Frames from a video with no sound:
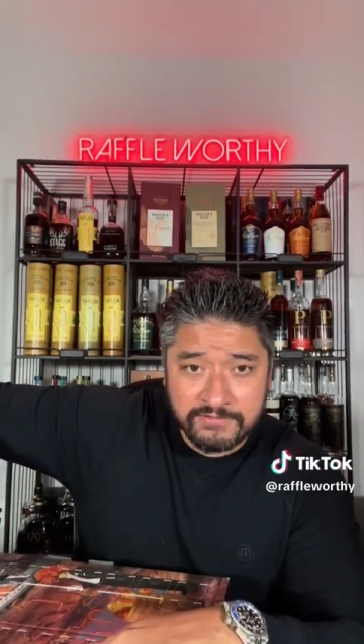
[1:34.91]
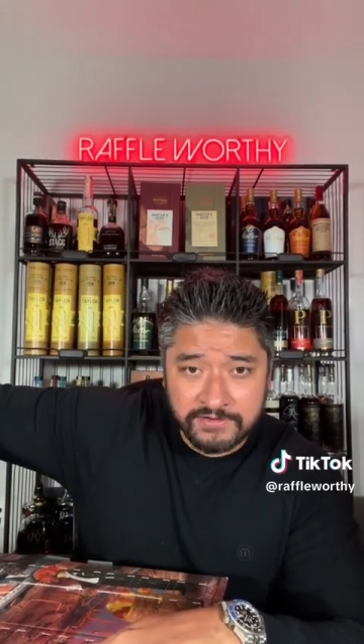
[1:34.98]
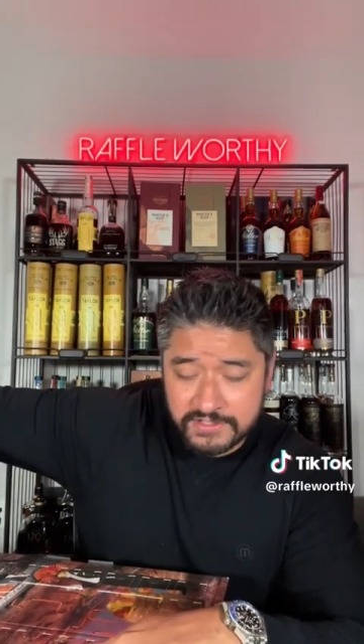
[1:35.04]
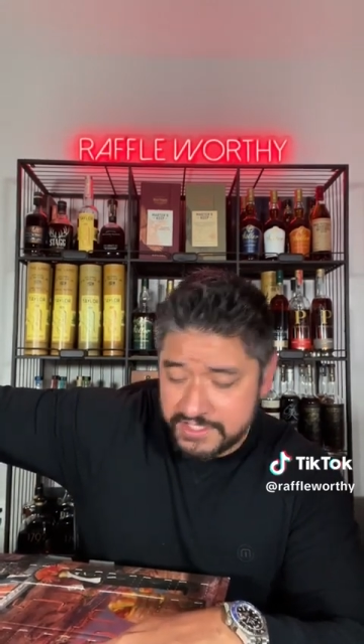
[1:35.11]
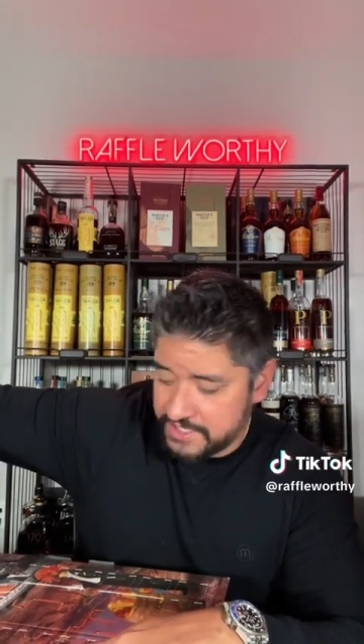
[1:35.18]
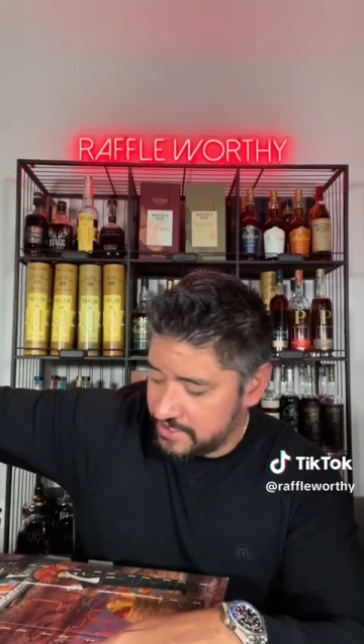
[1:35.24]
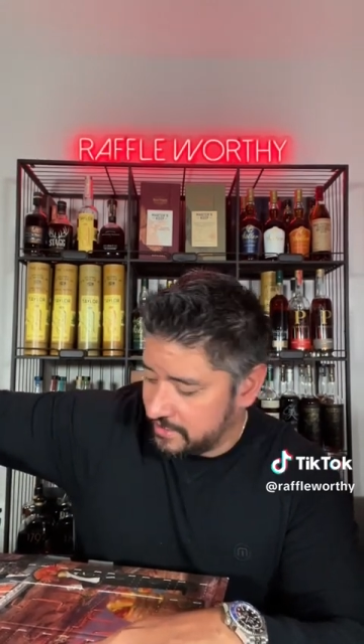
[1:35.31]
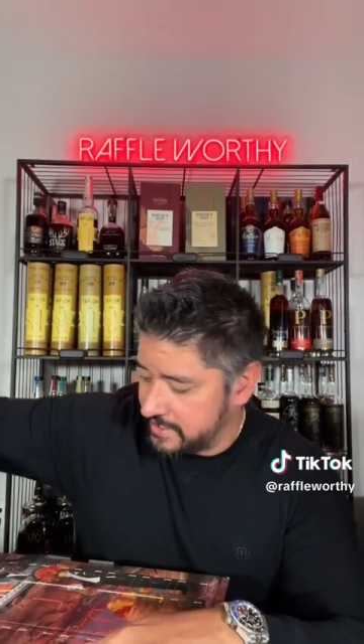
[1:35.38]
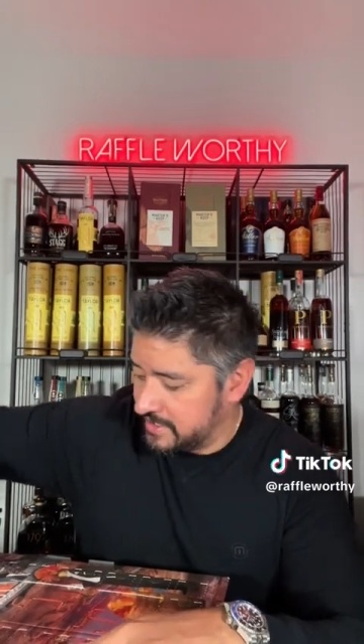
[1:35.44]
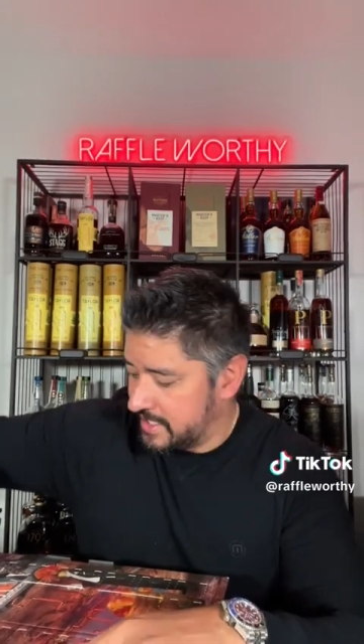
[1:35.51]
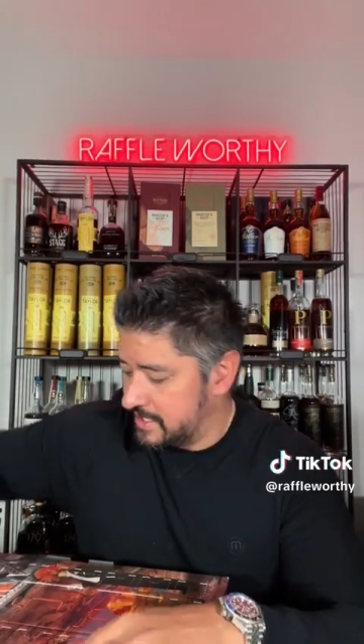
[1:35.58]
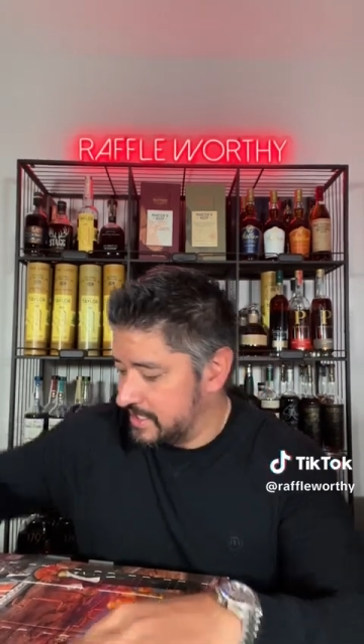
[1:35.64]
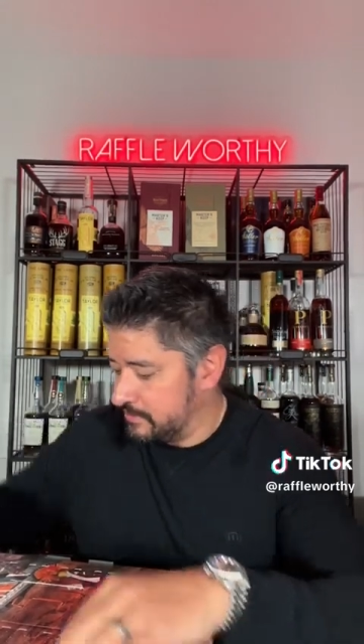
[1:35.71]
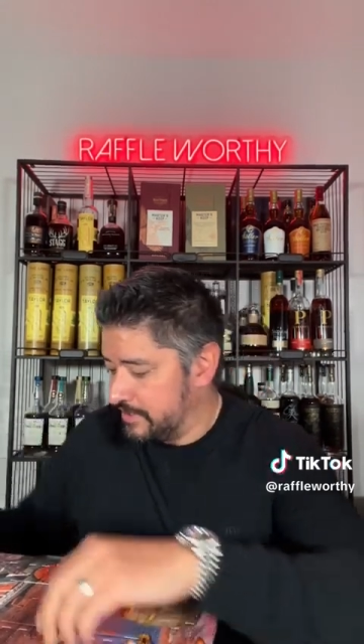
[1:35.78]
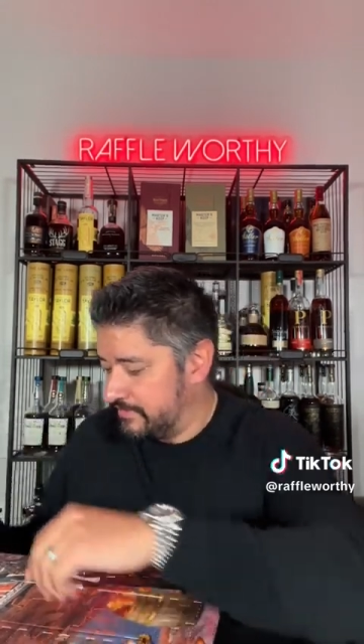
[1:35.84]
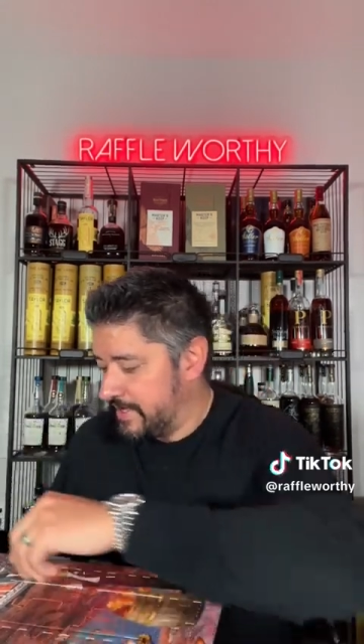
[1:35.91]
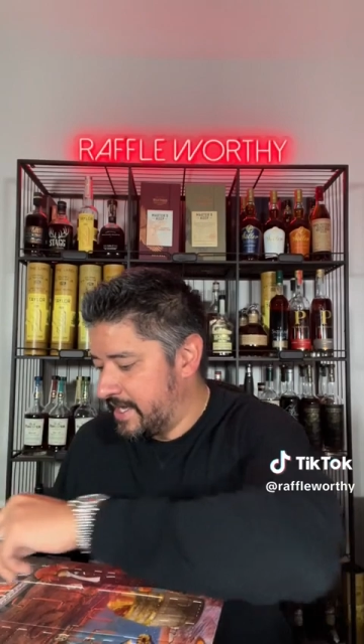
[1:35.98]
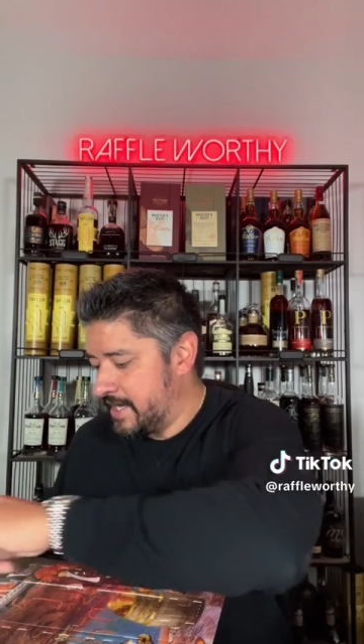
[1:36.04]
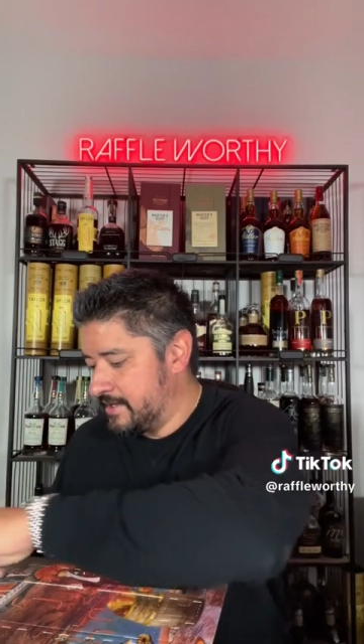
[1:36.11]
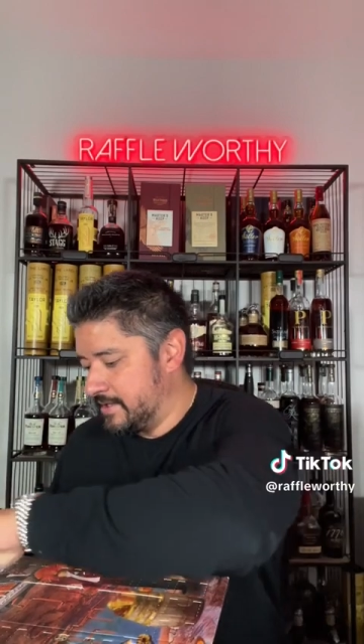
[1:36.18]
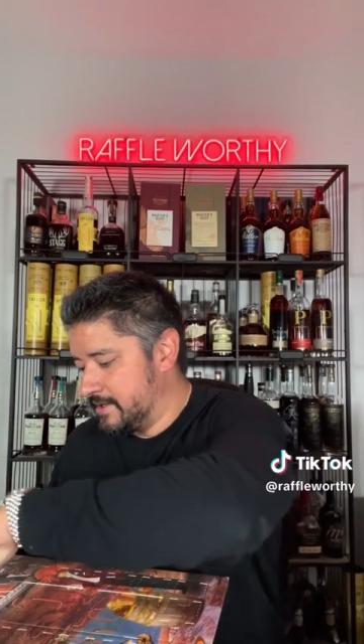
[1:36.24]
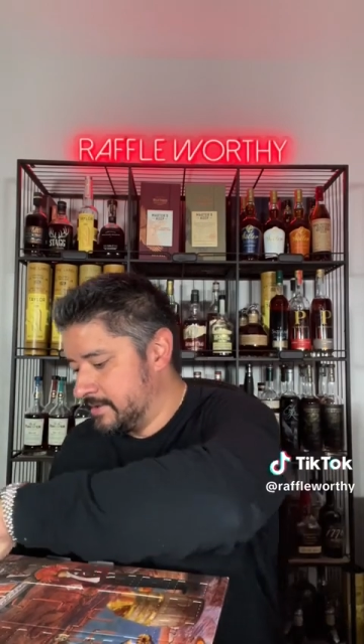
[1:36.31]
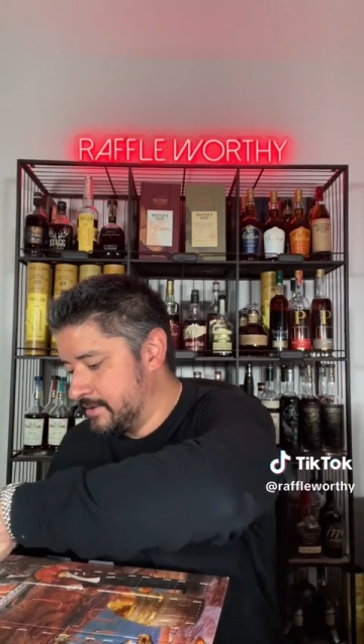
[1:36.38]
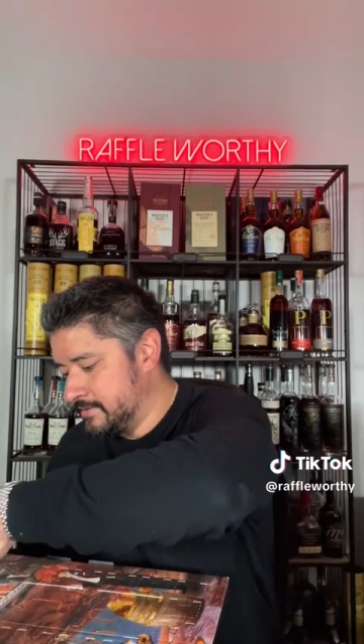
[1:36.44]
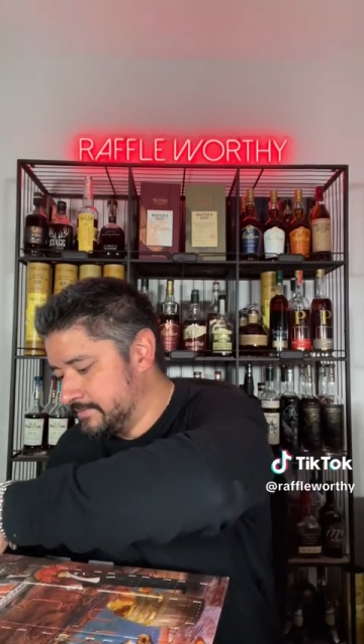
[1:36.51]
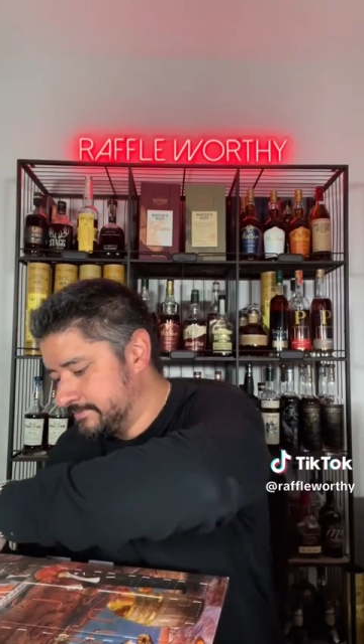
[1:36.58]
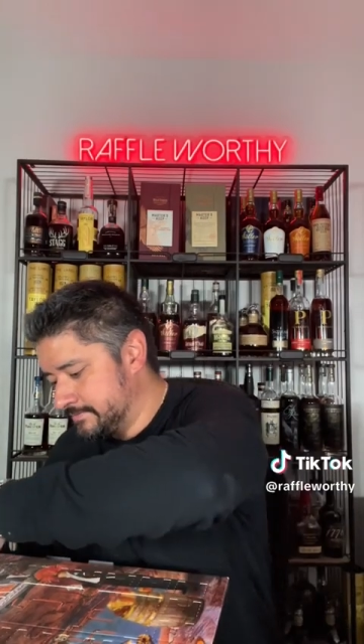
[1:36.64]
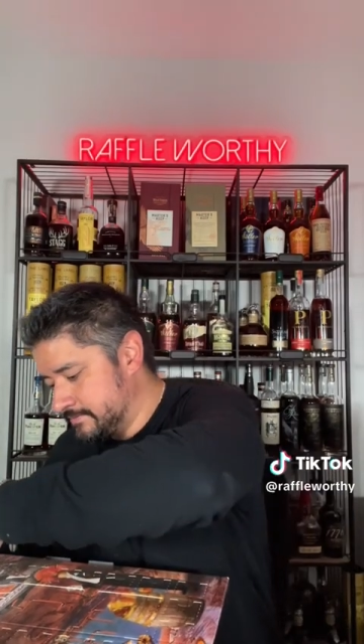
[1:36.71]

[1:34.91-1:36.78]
First chilly day that we've had here.